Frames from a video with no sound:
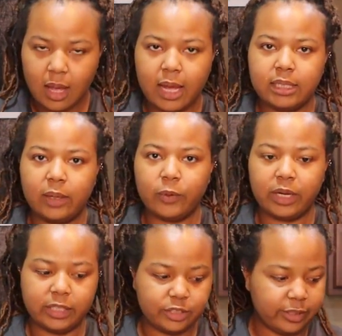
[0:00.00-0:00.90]
And then we're
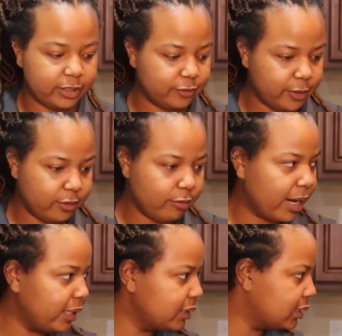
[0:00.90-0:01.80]
gonna transfer it
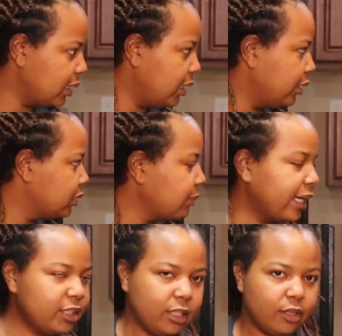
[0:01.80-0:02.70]
right into here. So I'm
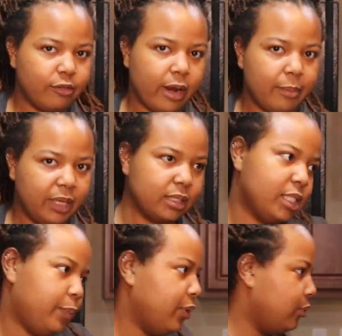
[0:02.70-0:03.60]
actually gonna grab me a
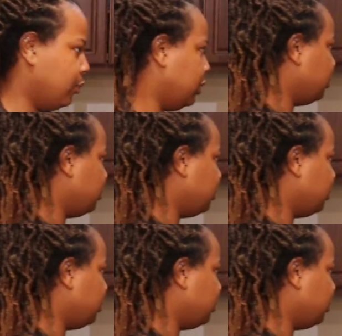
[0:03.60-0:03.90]
spoon.